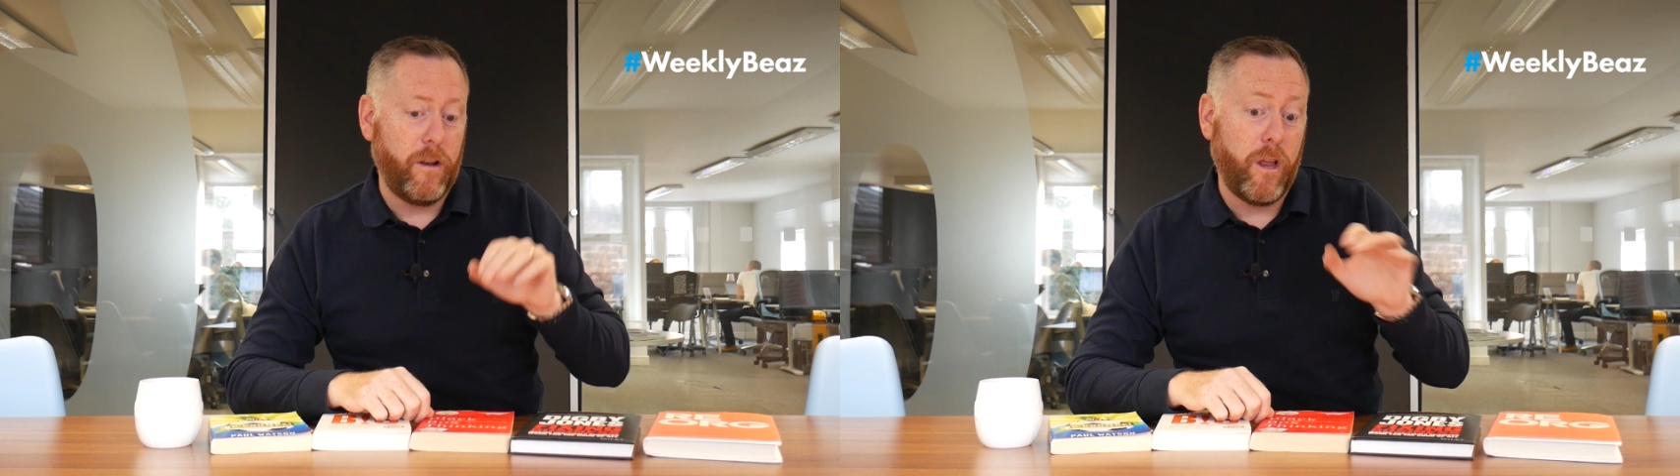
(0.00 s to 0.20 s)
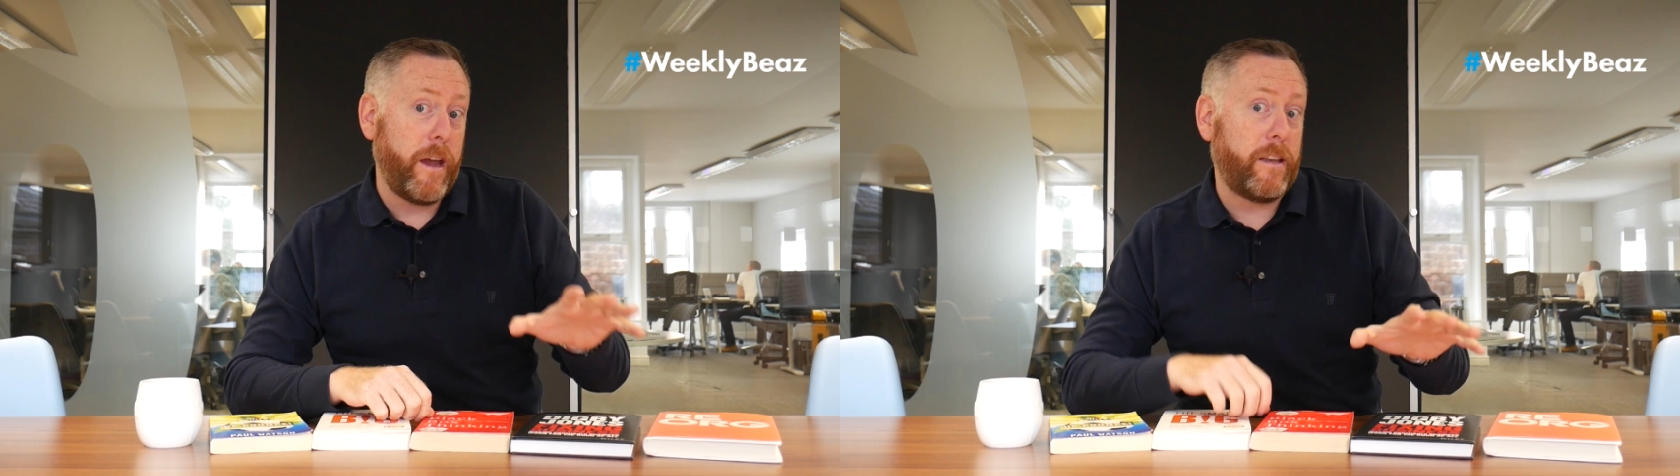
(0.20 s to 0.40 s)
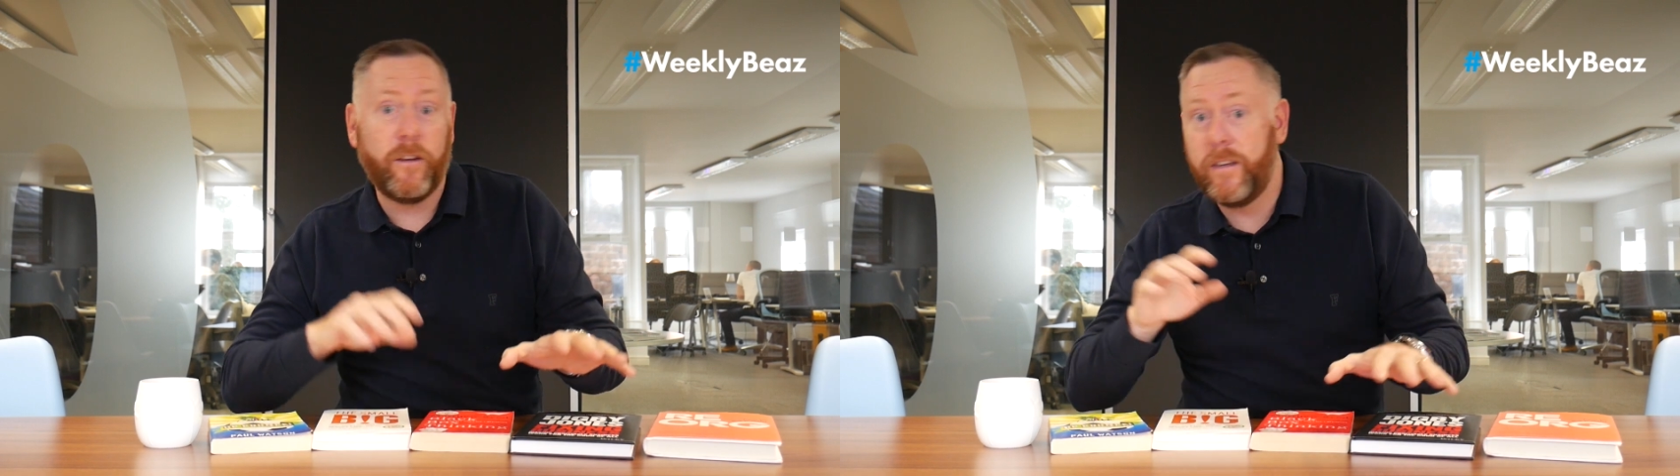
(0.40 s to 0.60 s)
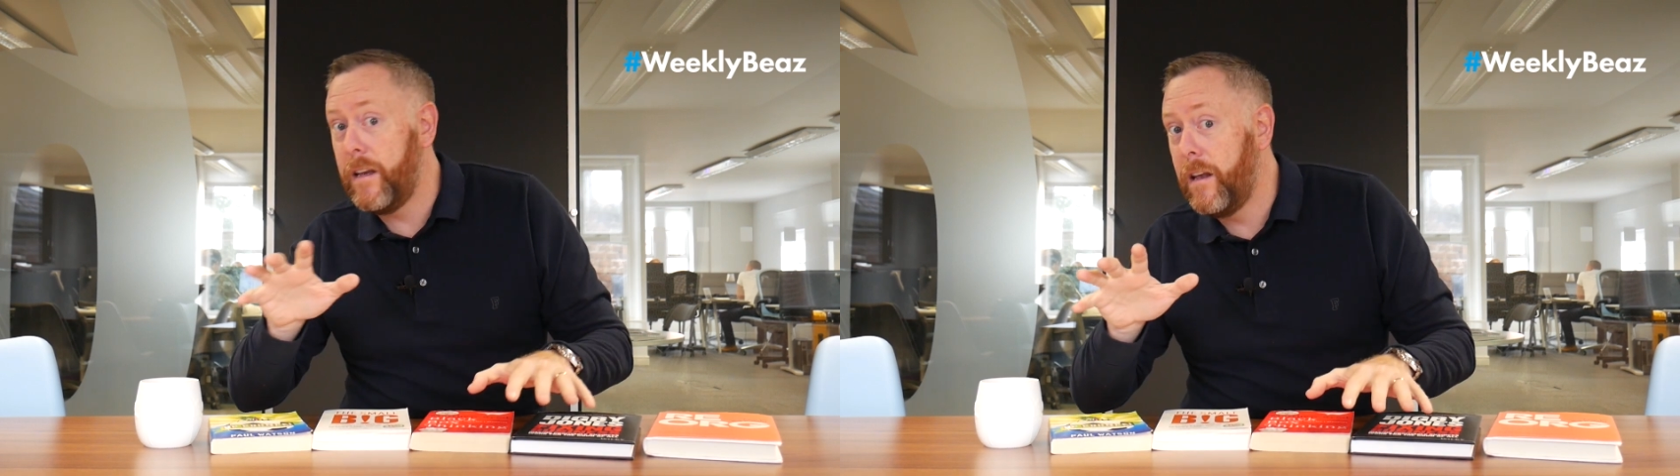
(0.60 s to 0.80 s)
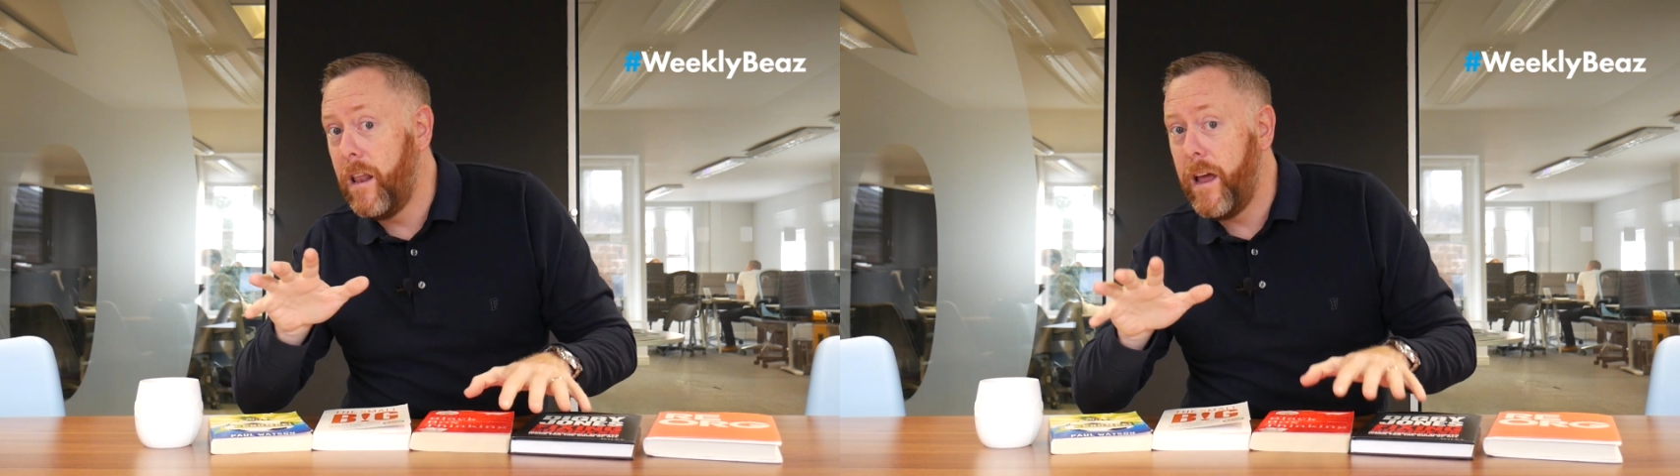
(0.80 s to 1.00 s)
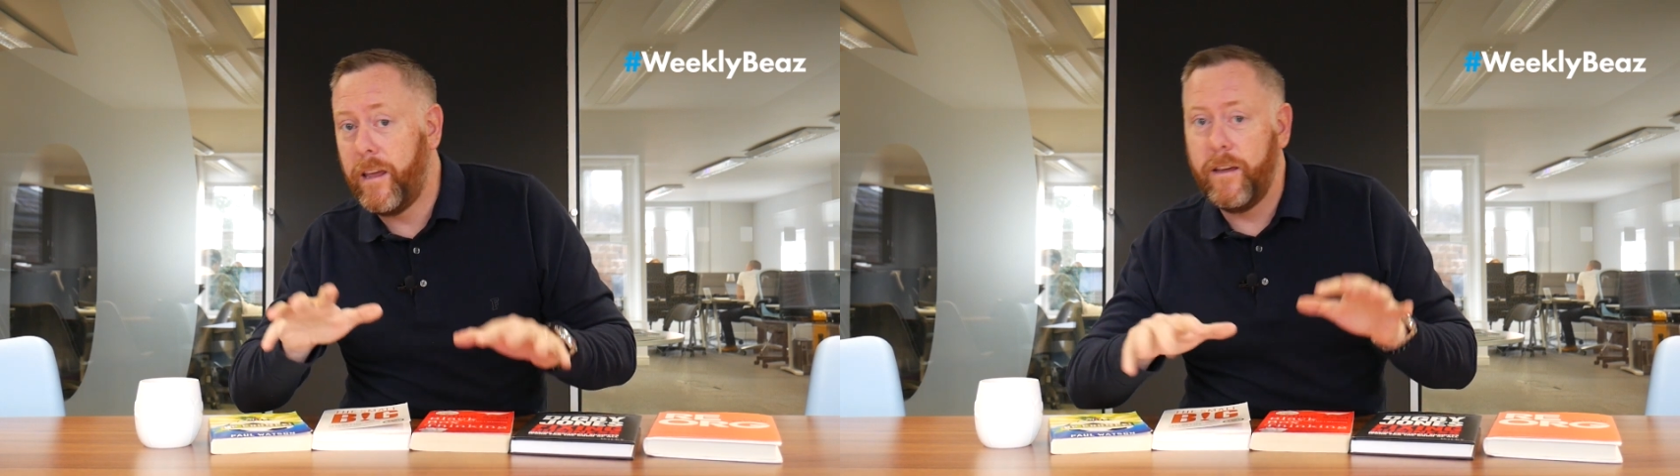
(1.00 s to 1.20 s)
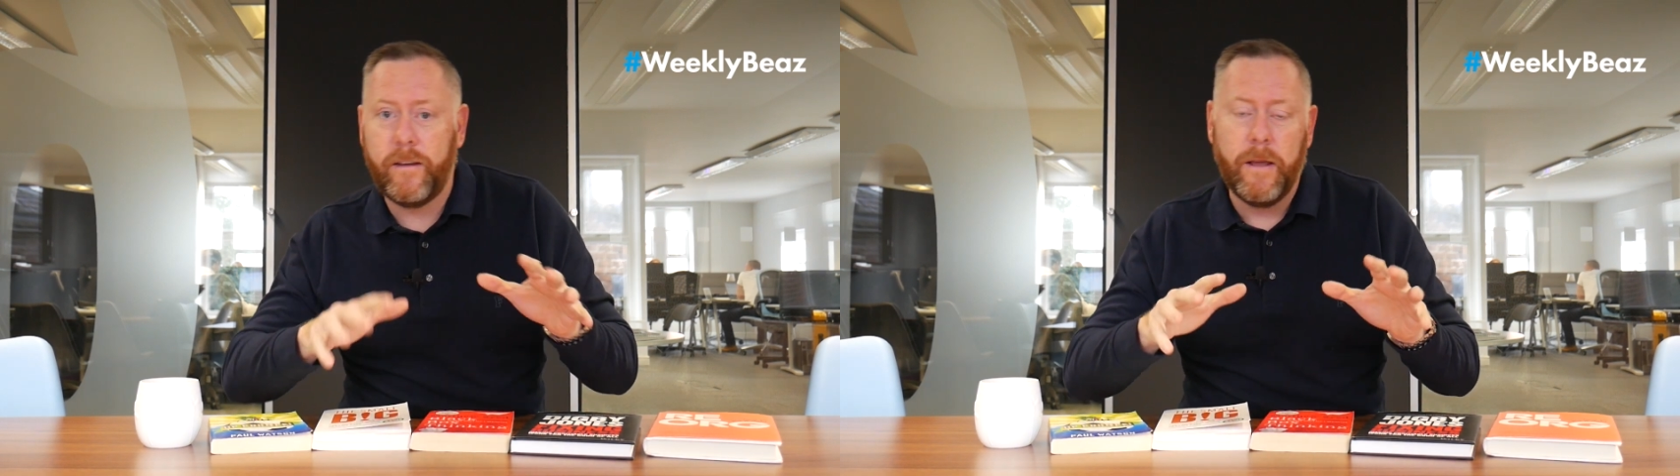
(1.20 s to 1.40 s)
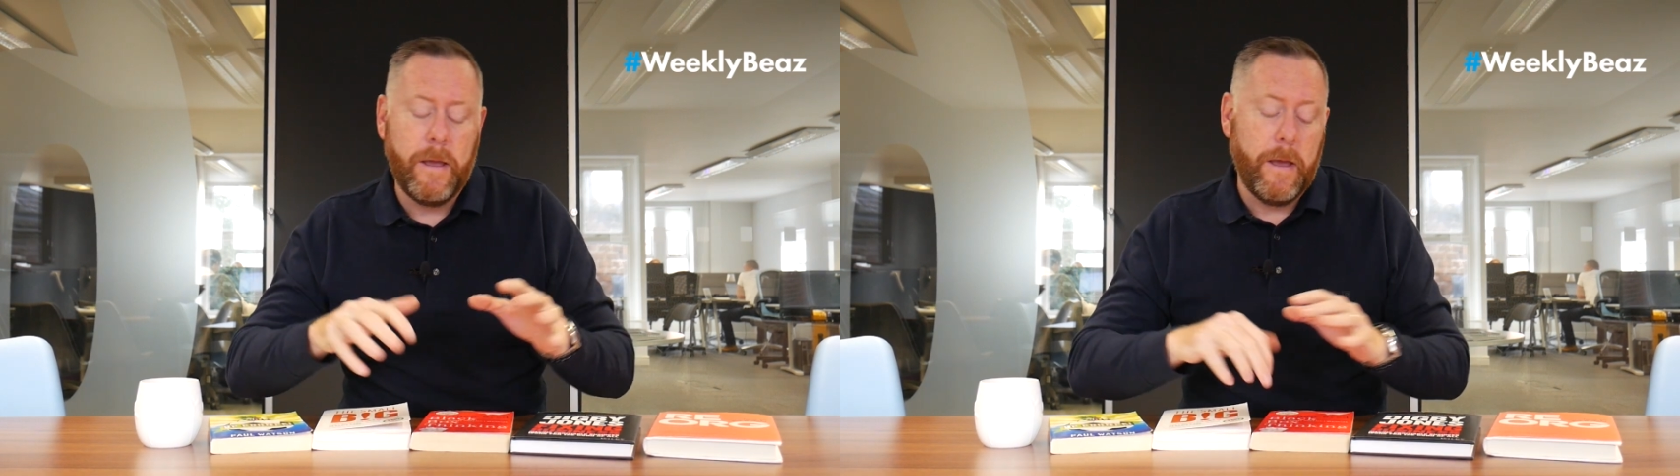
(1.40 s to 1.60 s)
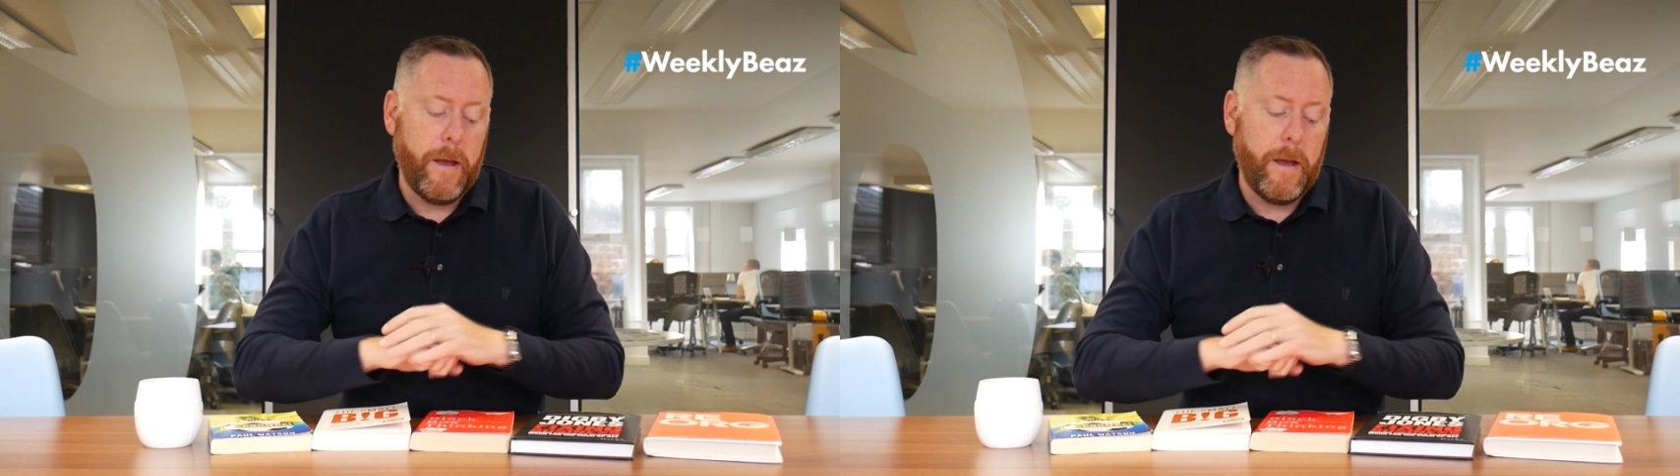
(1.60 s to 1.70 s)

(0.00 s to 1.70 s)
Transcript: you liked it, didn't like it,